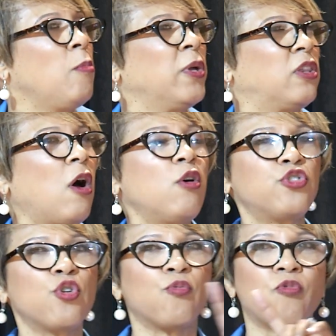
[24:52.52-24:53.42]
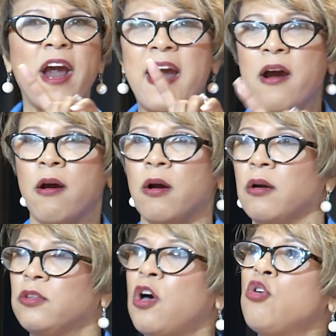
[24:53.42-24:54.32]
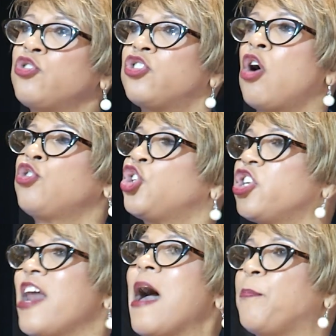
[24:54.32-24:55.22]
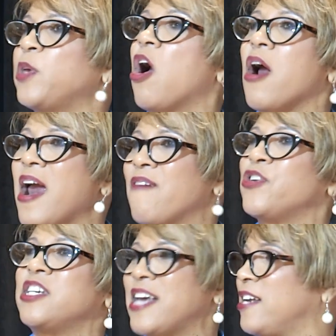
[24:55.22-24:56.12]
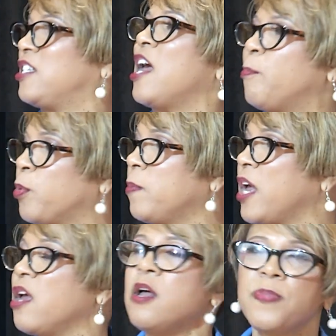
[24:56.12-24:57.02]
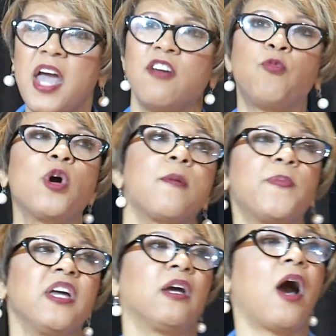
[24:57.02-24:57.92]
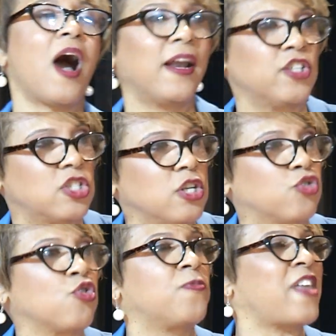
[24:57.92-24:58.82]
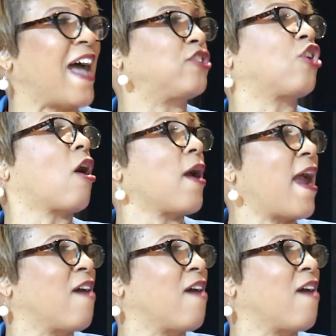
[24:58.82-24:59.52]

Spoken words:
But those are rare. Those should not be our everyday temperament. And if we're being honest in this room, that's our